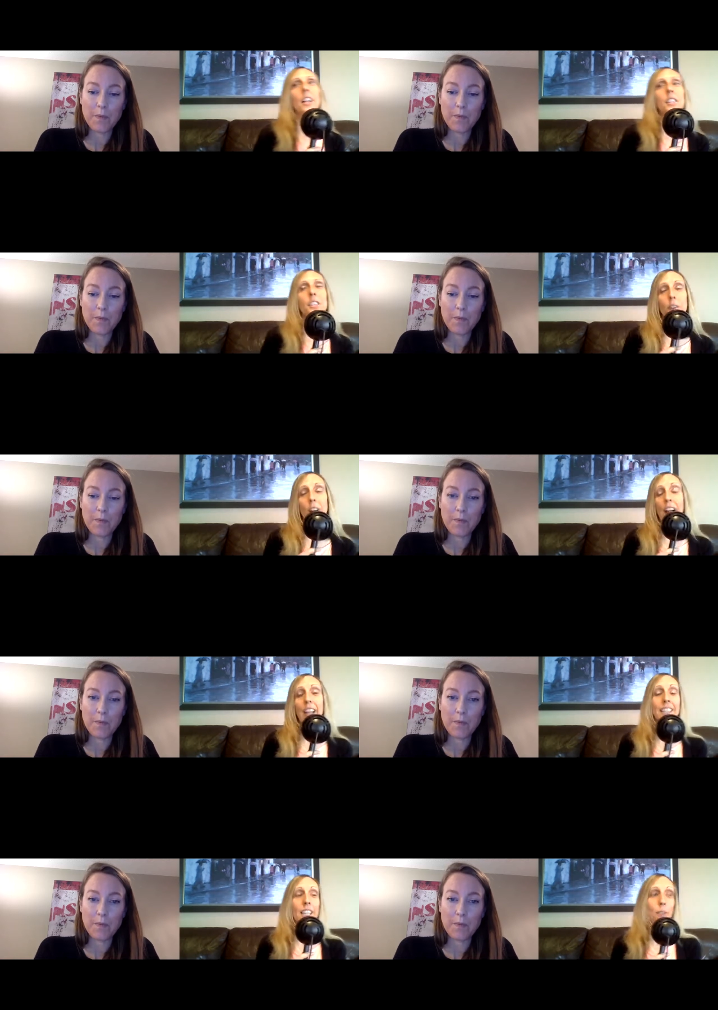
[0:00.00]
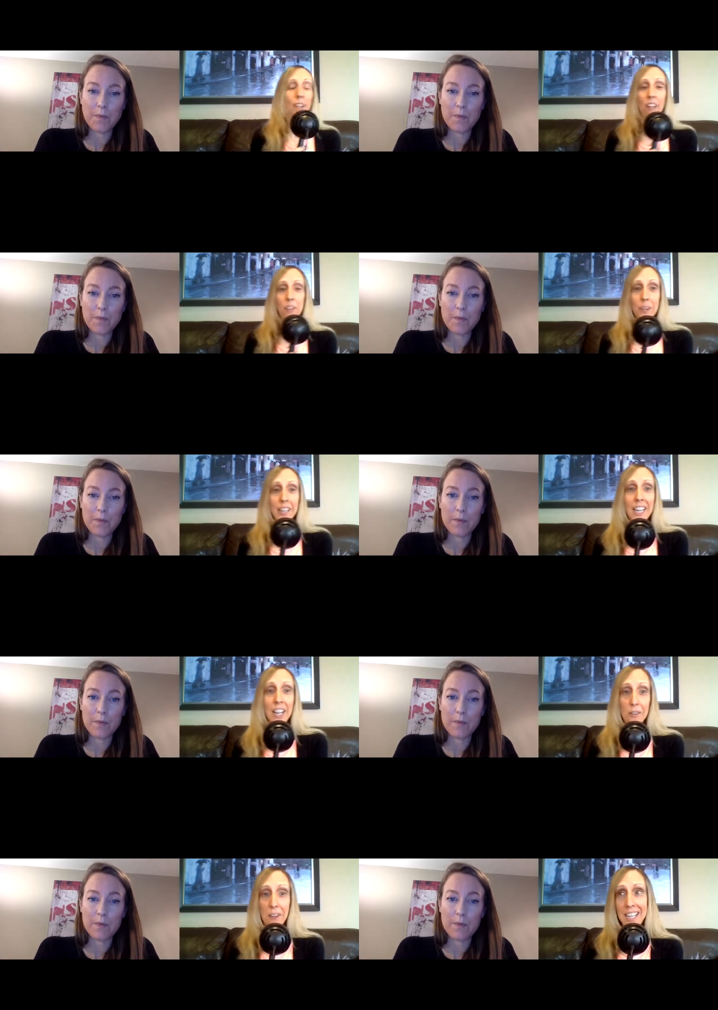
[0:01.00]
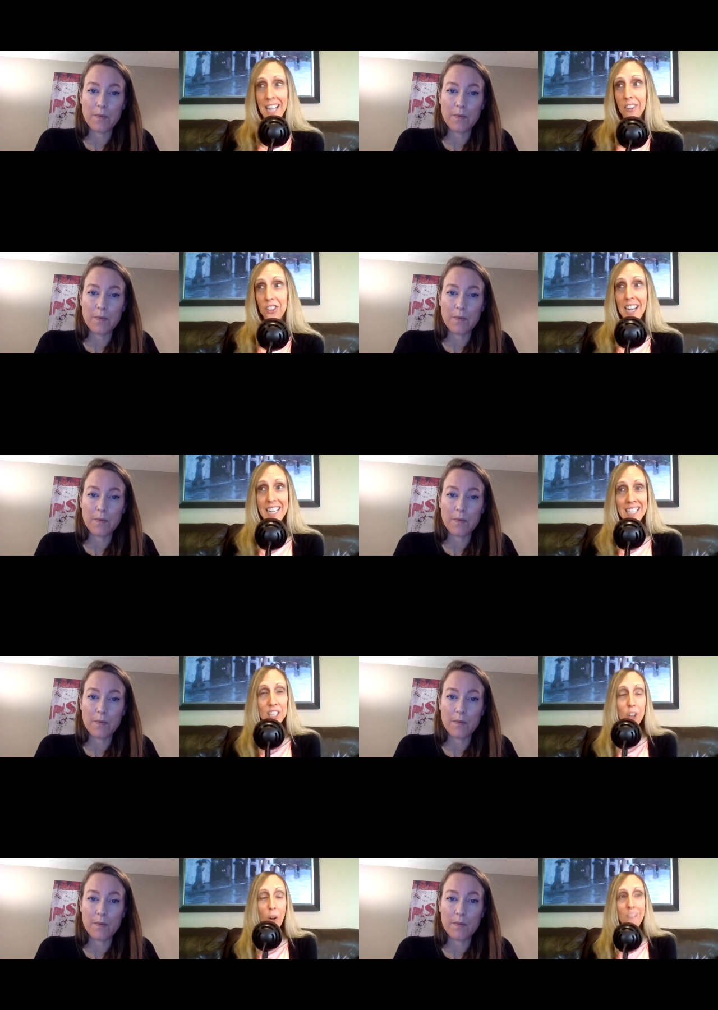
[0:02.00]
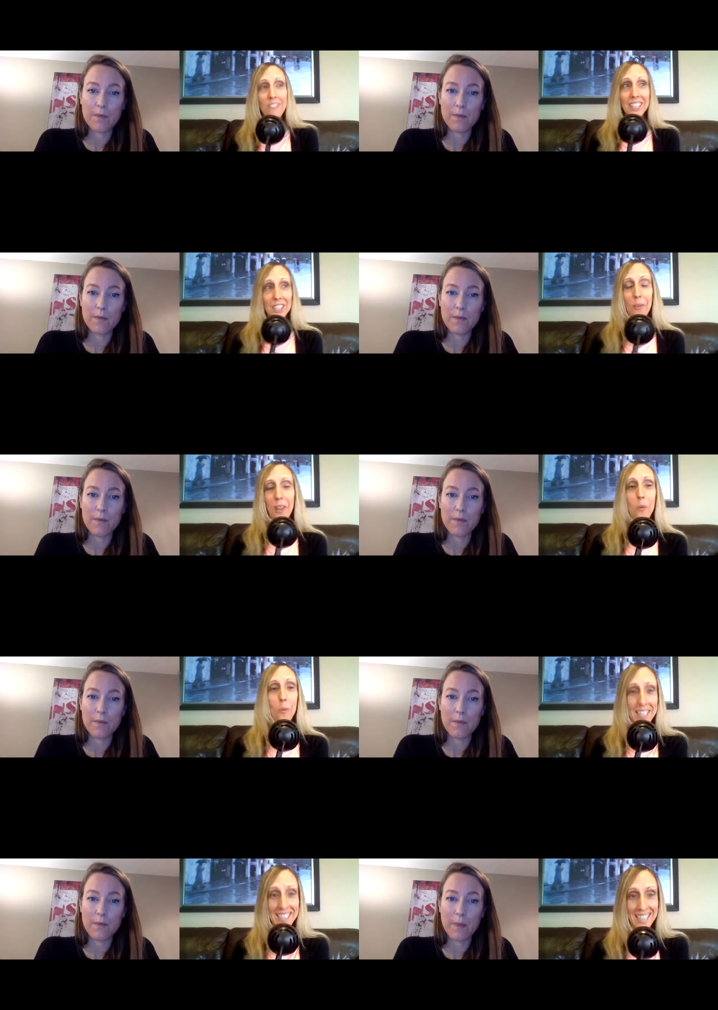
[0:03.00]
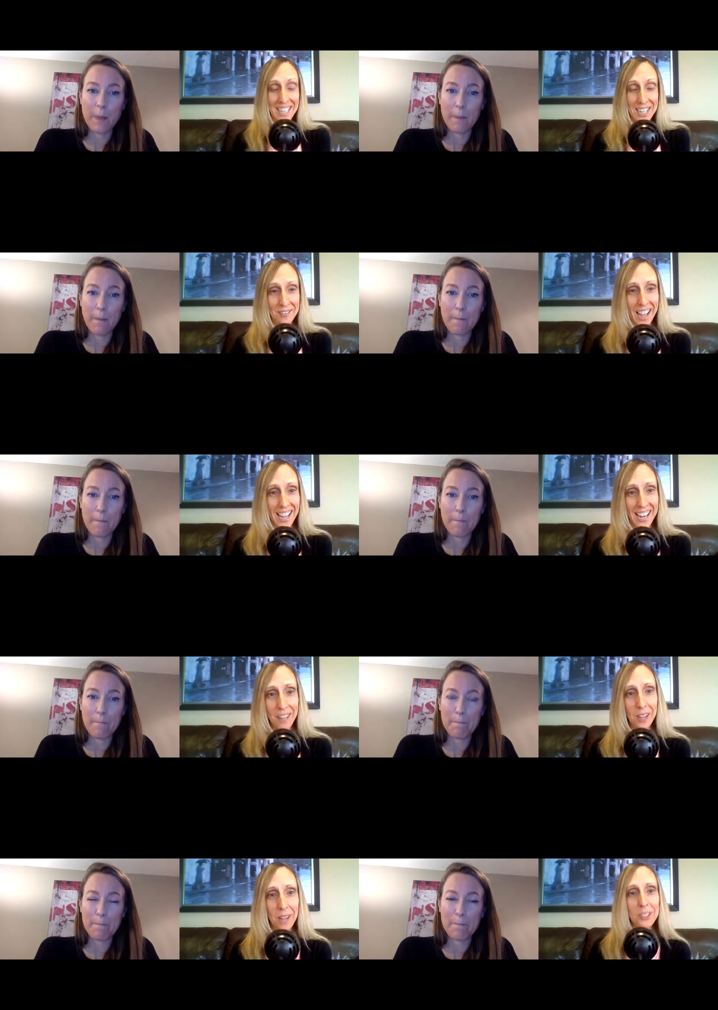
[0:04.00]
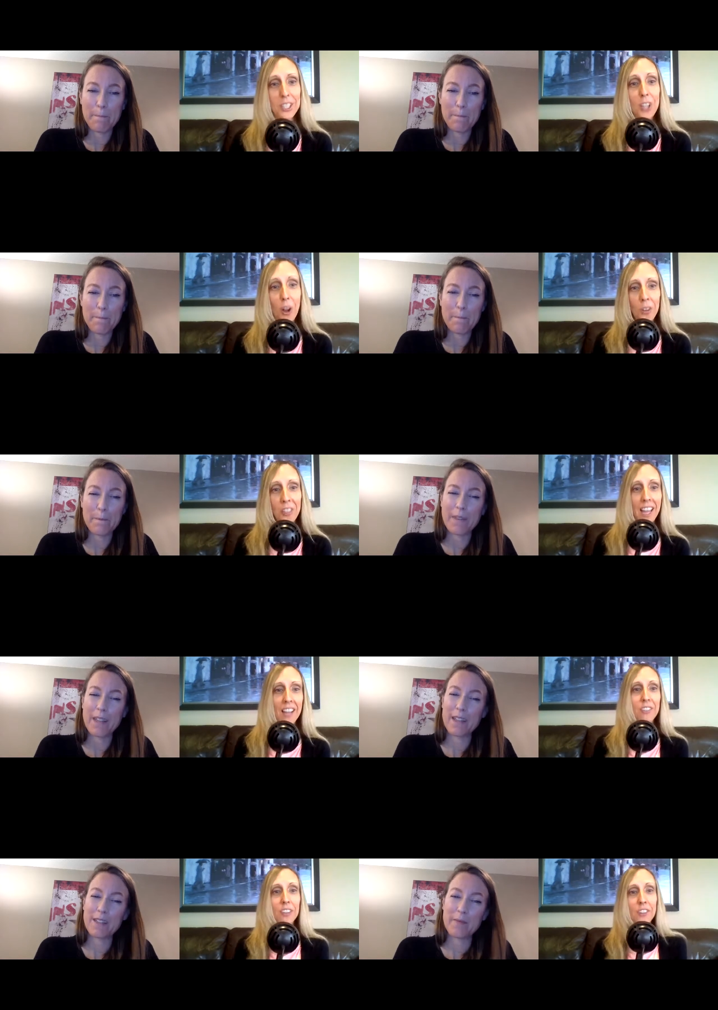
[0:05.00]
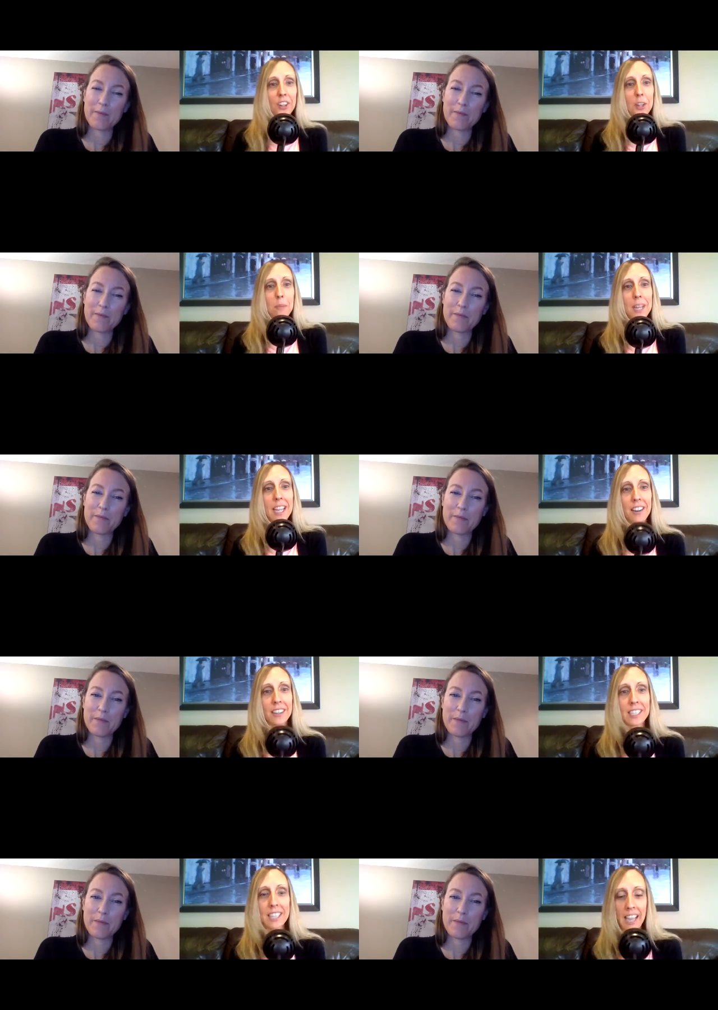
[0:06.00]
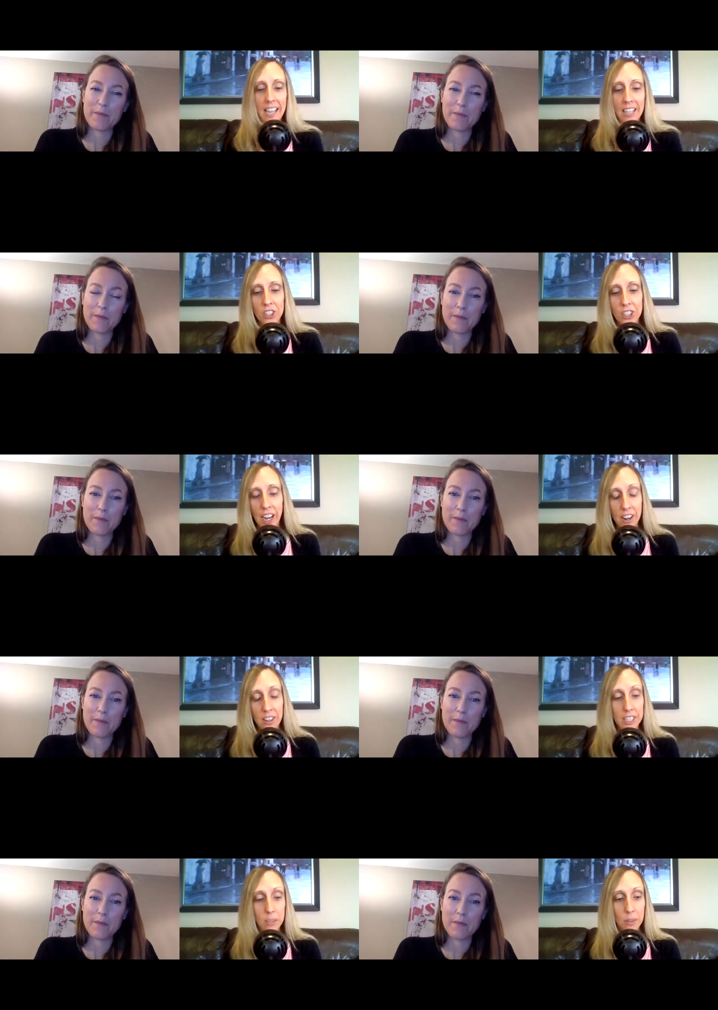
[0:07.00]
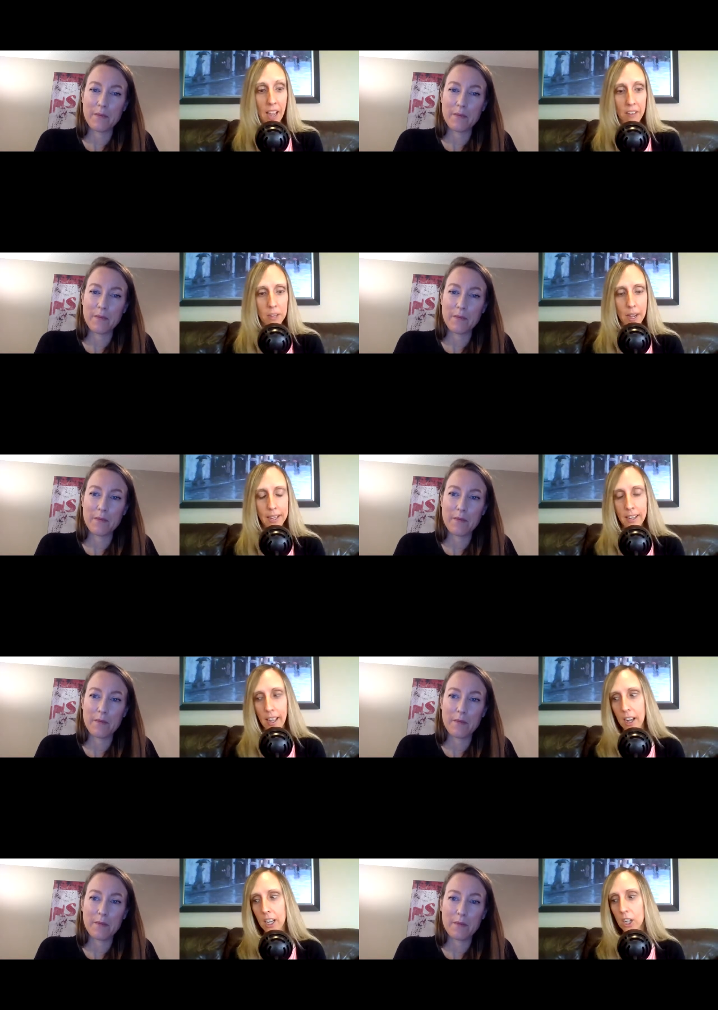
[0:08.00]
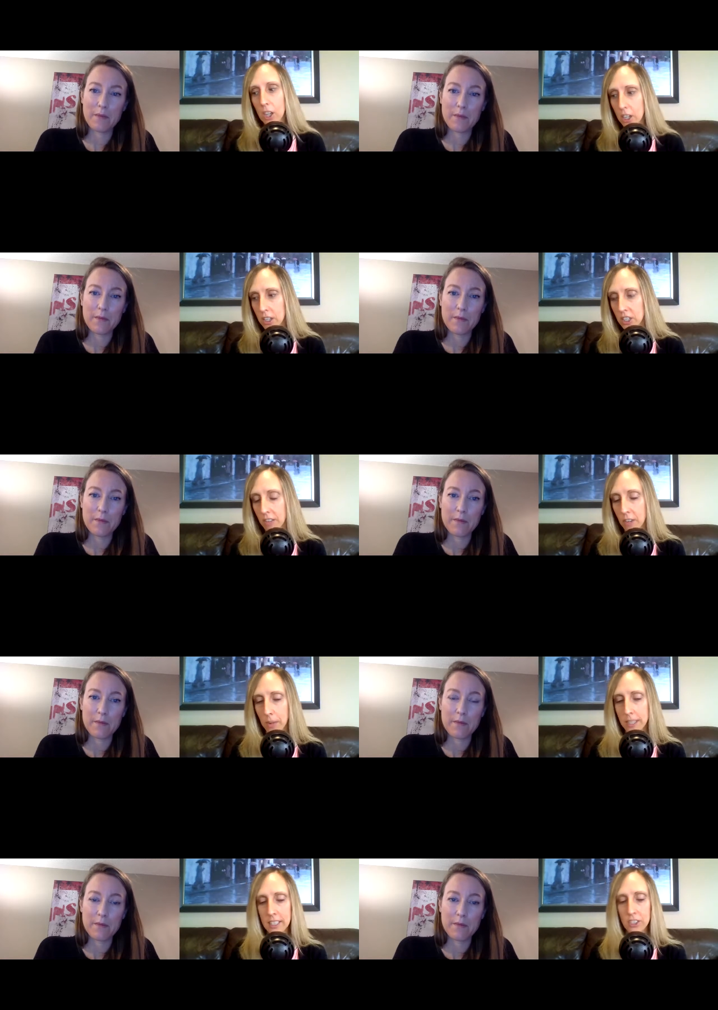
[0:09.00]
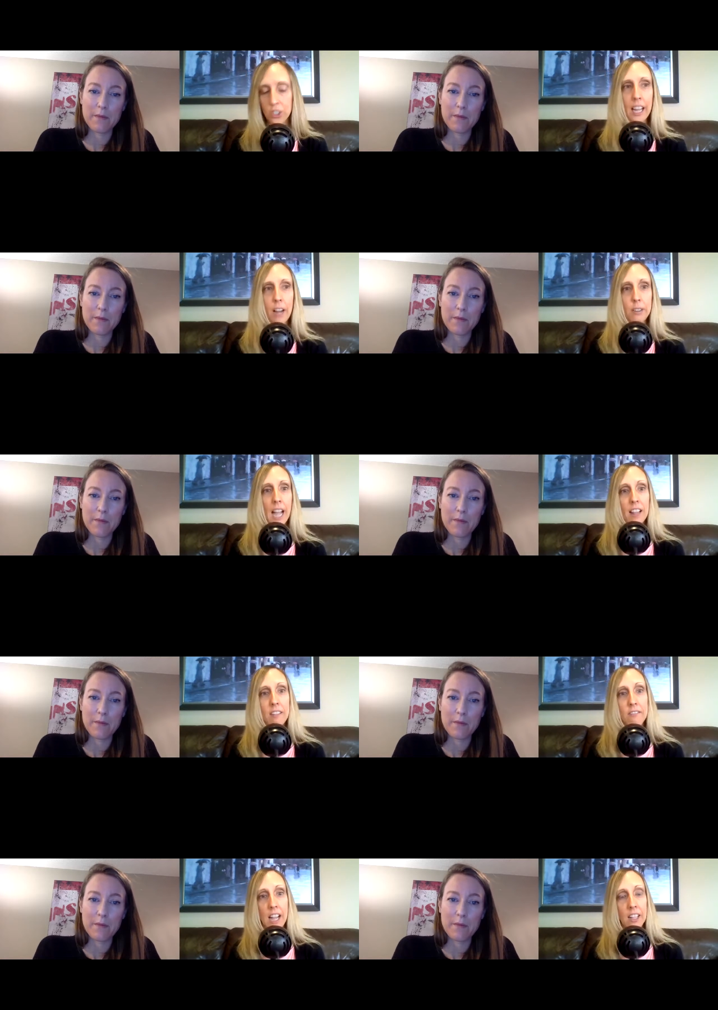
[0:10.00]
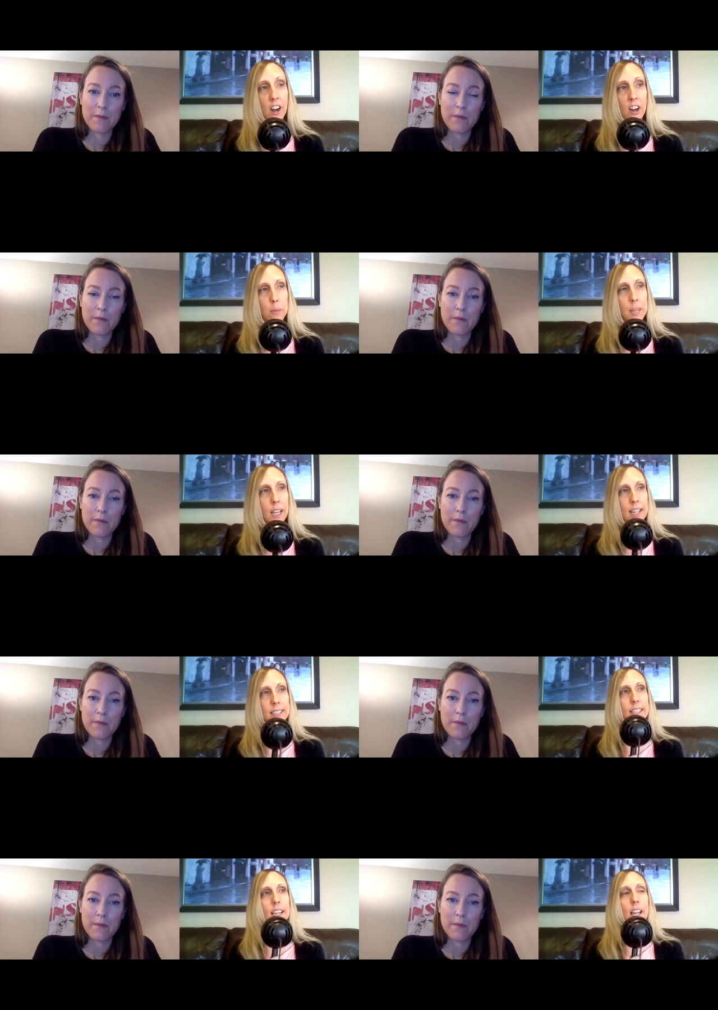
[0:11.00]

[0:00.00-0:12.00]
Speaker 1: so, as anyone, everyone can hear right now, Jane is so filled with wisdom, and I'm I'm so thankful for you to be here today and share this with everyone. And I encourage everyone to check out Talent Vanguard because